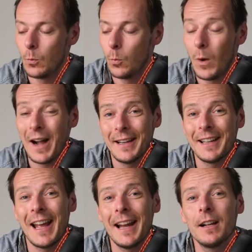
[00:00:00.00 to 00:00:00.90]
wide
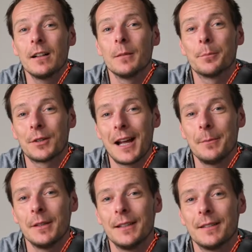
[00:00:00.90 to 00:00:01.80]
angle
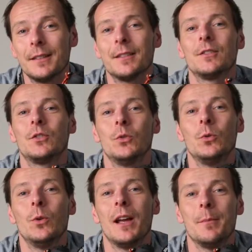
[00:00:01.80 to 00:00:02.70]
prime lenses
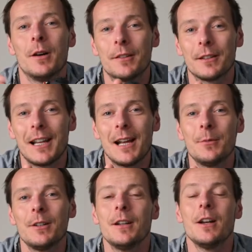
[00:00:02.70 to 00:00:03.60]
to a modern
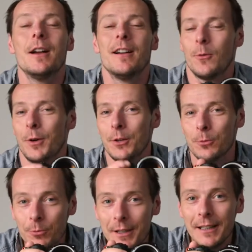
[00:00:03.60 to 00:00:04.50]
camera, what you
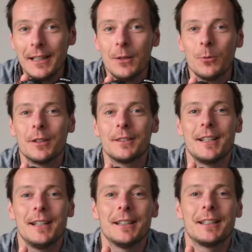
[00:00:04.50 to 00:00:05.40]
really want to
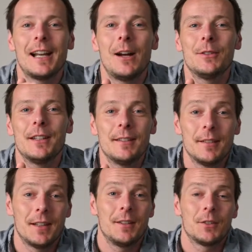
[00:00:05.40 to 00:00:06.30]
take into account is the
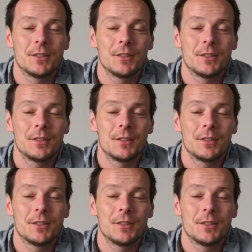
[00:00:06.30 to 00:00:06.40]
sensor